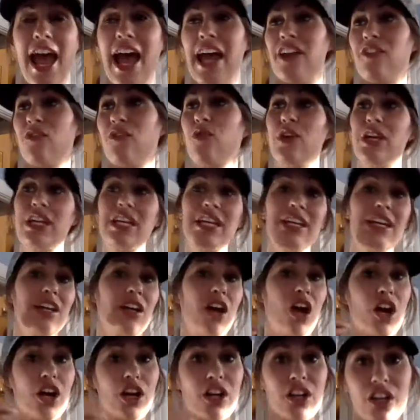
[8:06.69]
And if we can
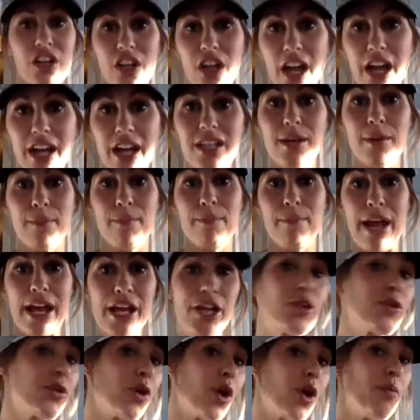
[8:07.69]
get our gut
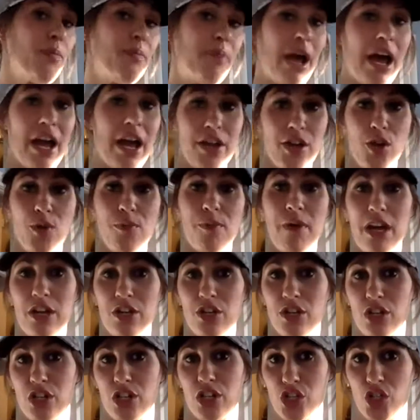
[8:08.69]
microbiome
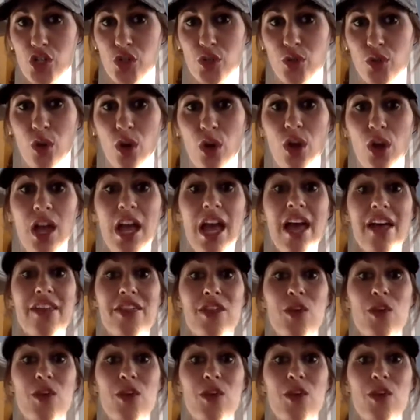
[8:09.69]
under control,